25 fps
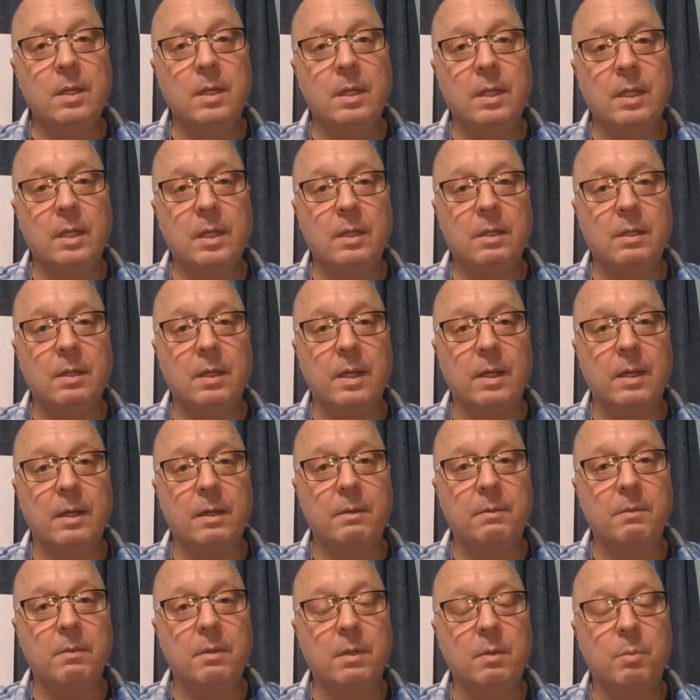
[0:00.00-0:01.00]
And
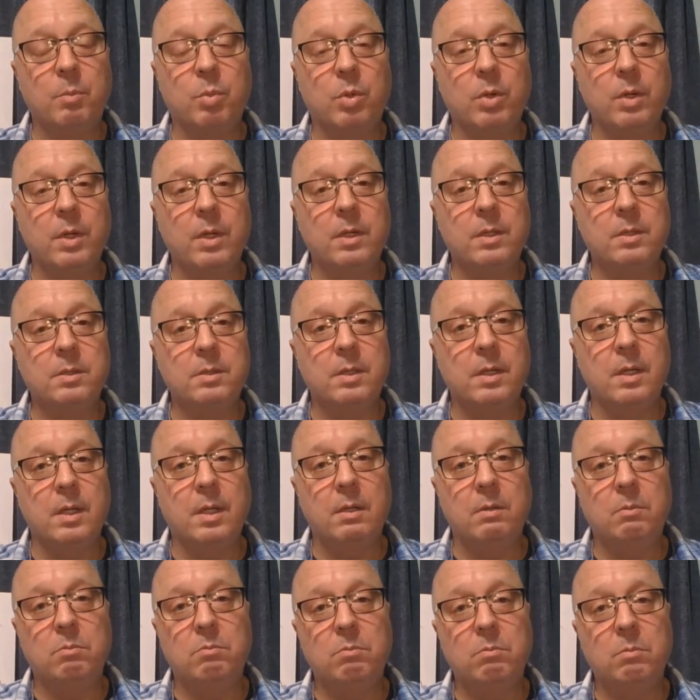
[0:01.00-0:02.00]
the point is
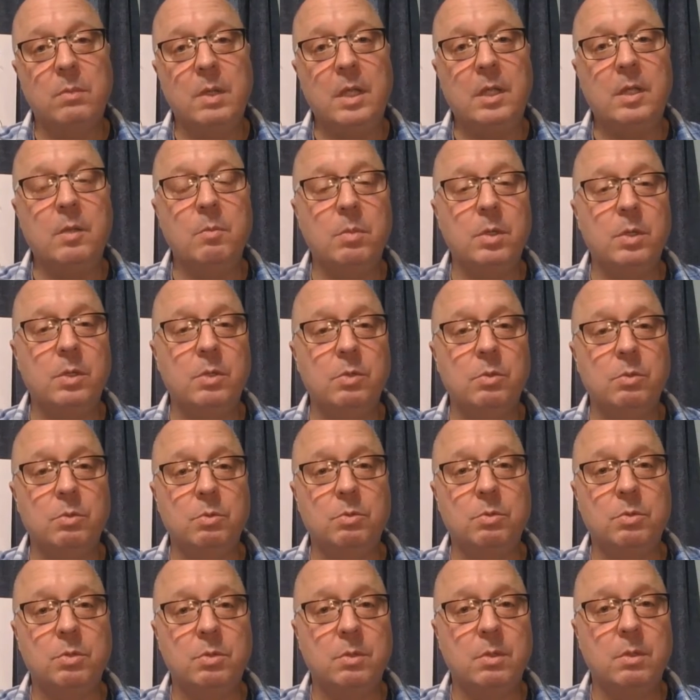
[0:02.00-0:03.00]
that it can be
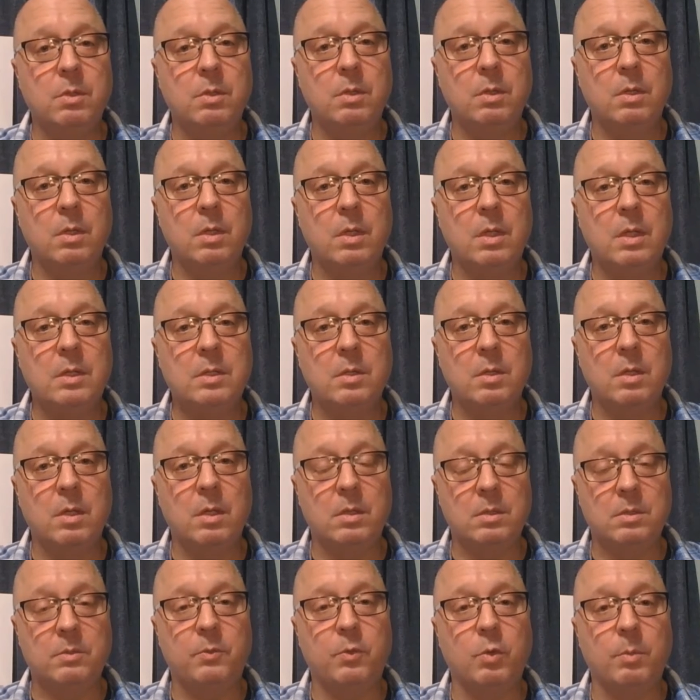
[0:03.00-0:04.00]
used as
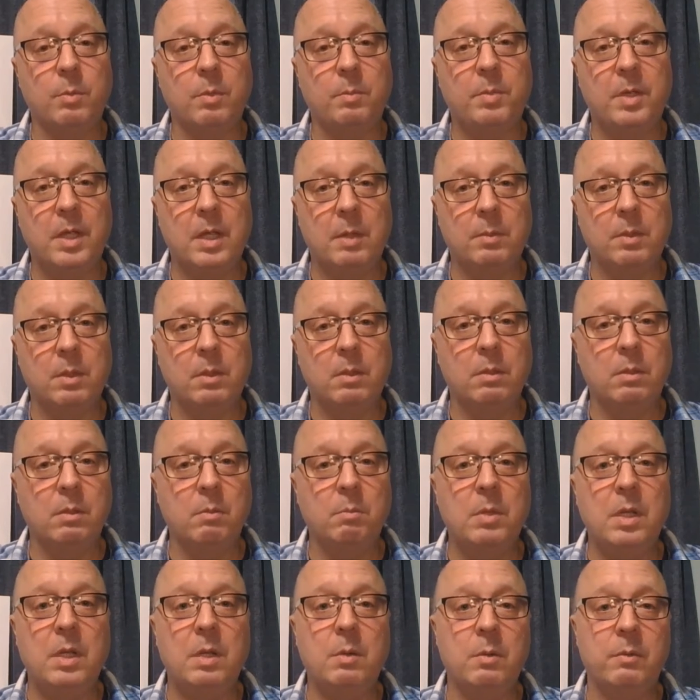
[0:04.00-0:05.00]
a form of payment, a
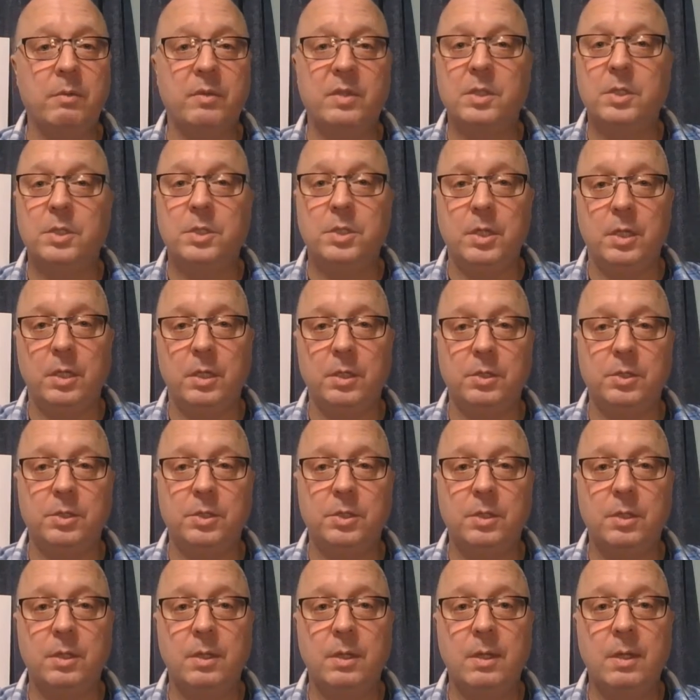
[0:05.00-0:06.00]
medium of
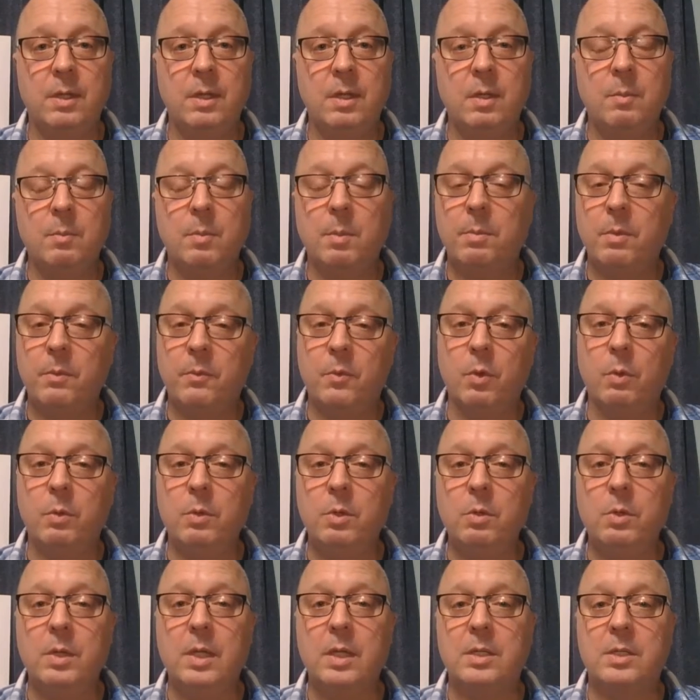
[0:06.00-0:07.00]
exchange. But before we
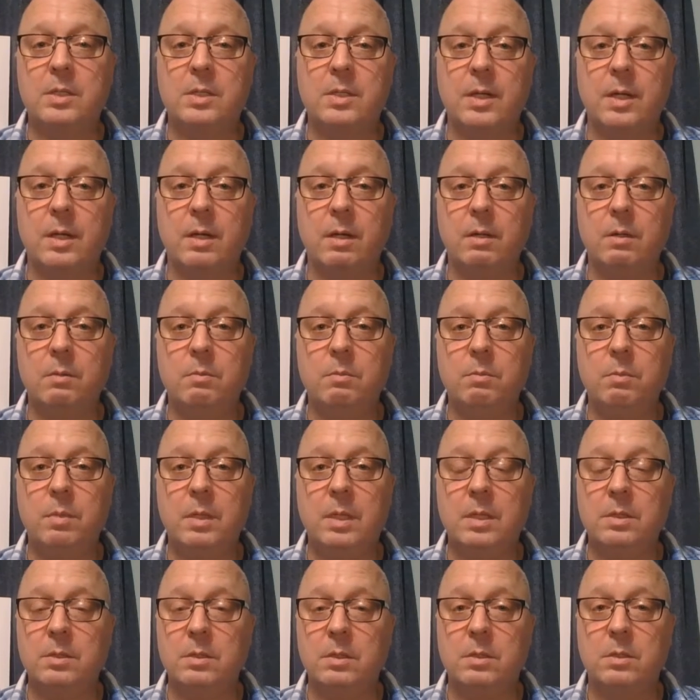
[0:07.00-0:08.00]
do get started,
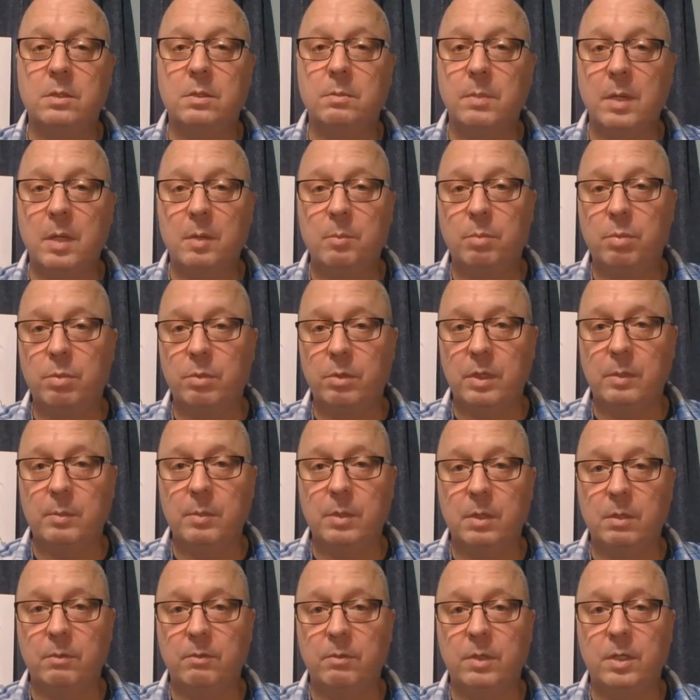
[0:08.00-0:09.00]
because this is my
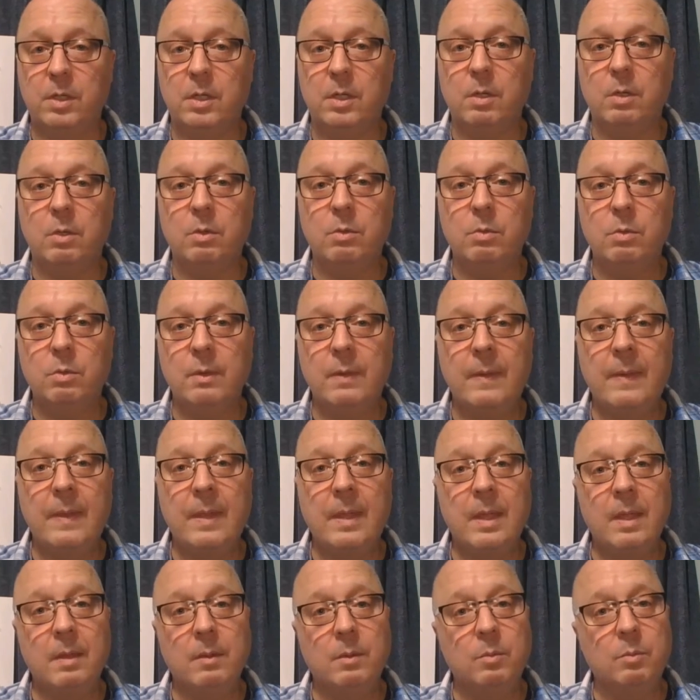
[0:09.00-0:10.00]
premiere video,
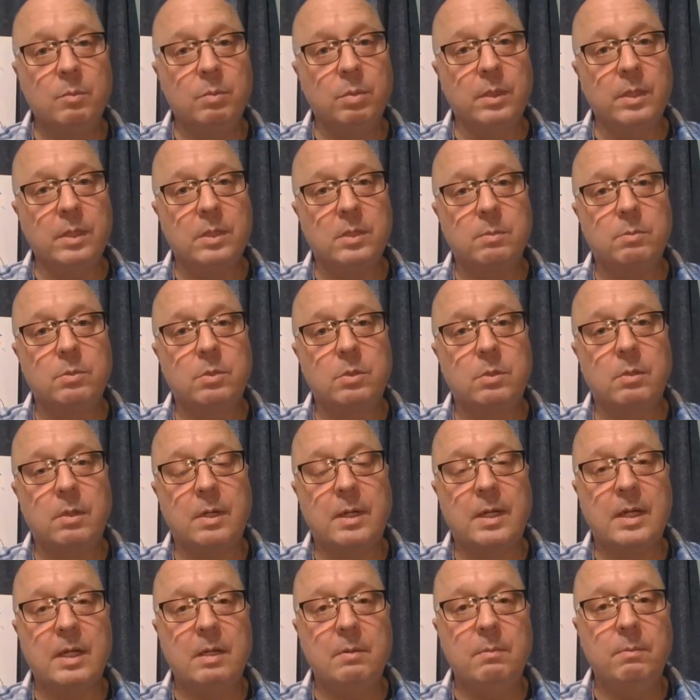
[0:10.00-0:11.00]
please
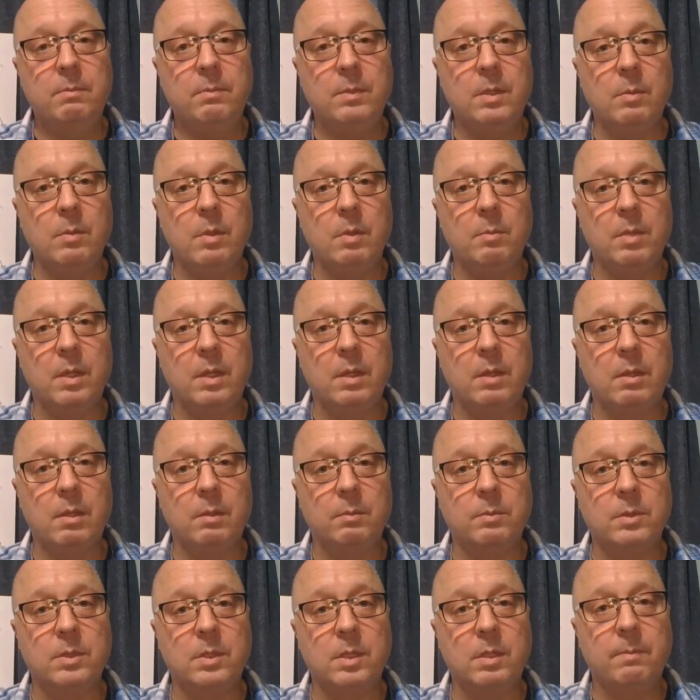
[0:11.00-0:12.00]
subscribe, give me a big
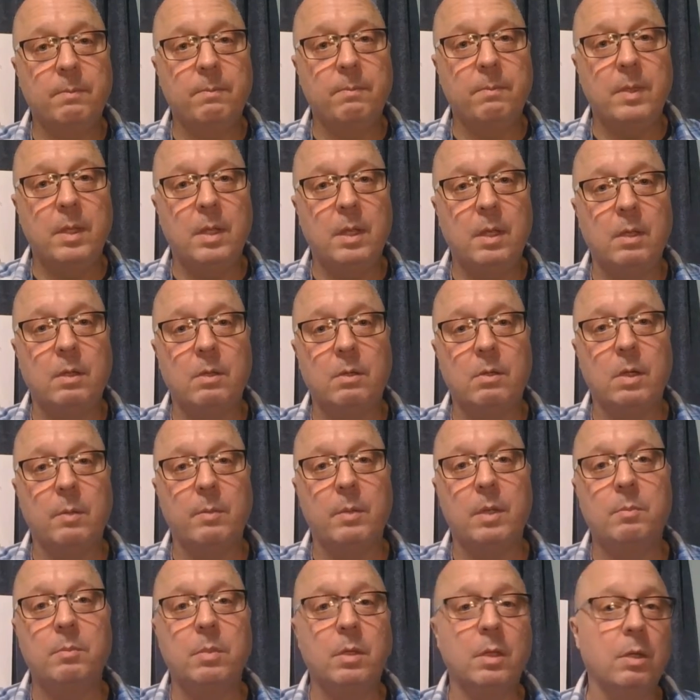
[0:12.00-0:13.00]
thumbs up, and
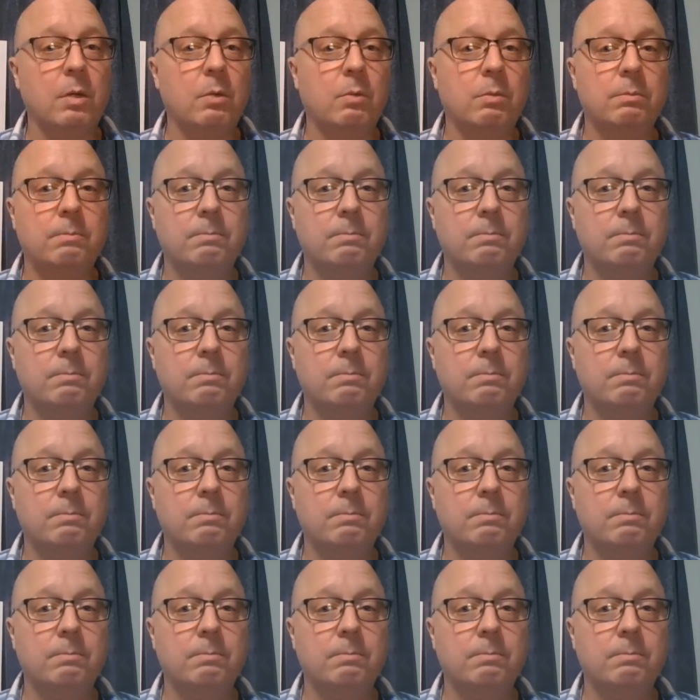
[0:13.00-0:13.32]
comment below.